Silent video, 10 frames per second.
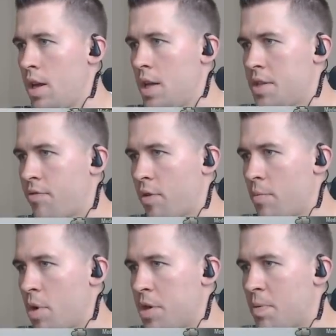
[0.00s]
For the
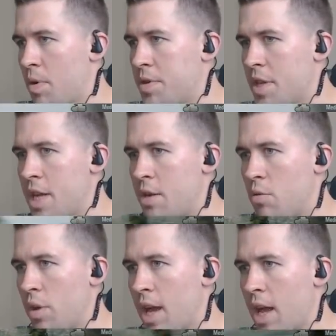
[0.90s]
most part, it's an equal
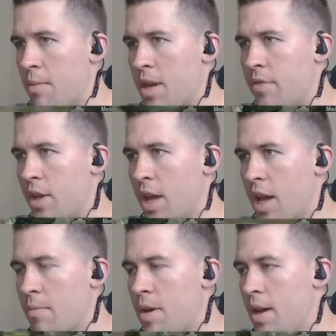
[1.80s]
game, an even
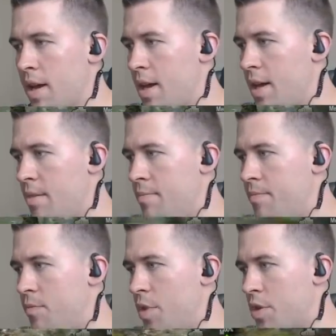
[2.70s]
game.
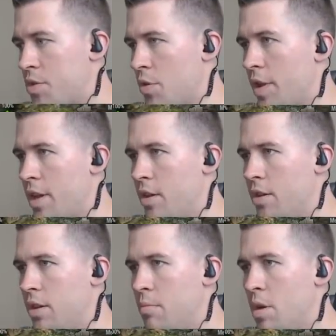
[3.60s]
We control the hill,
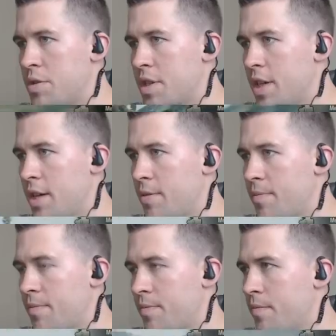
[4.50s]
mostly.
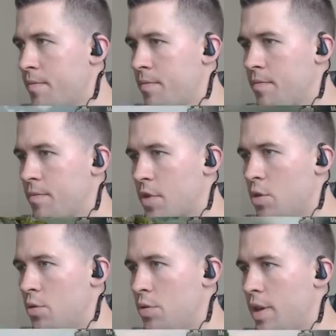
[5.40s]

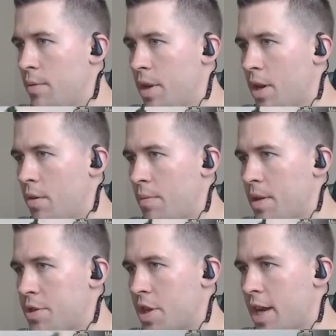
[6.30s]
Ooh, there we go. I'm getting
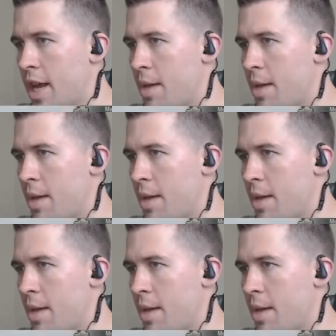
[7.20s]
shot at.